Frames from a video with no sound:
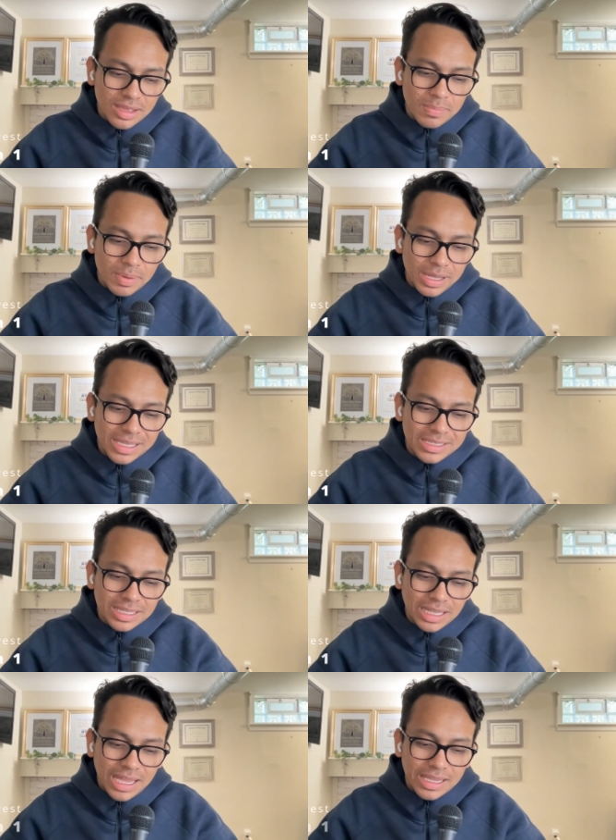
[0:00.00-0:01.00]
But his
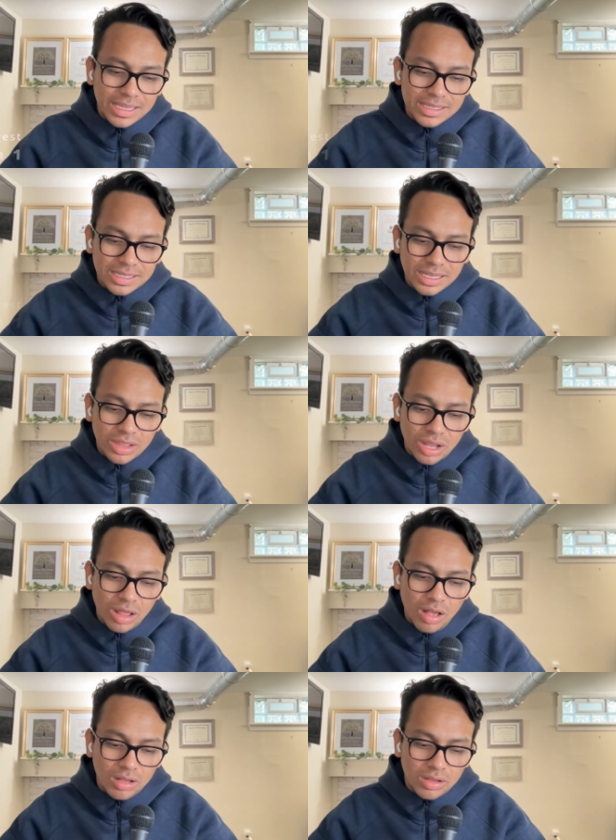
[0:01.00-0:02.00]
delight is in the
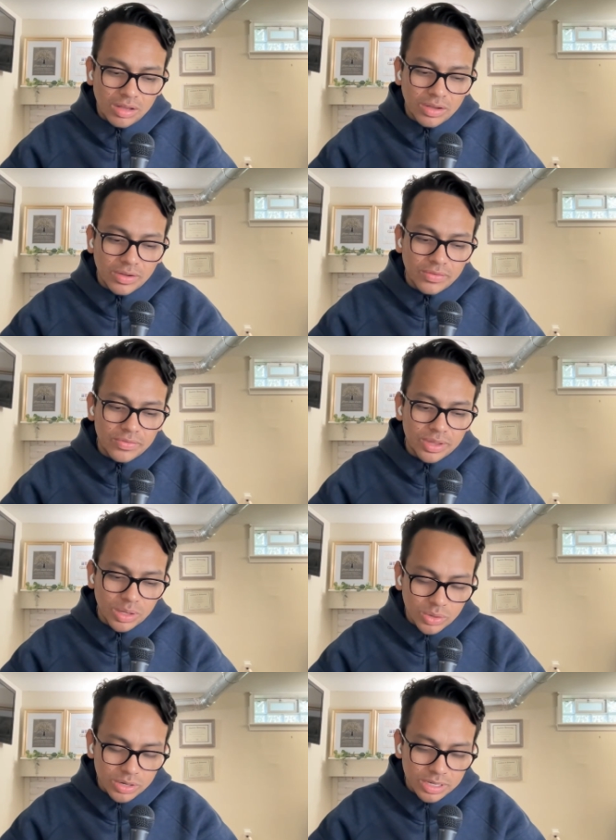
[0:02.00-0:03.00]
law of the
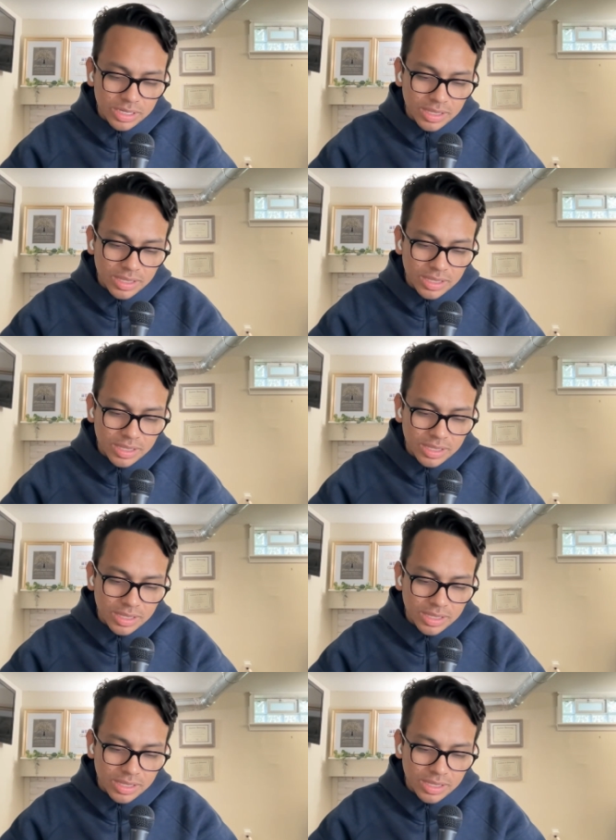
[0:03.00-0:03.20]
Lord,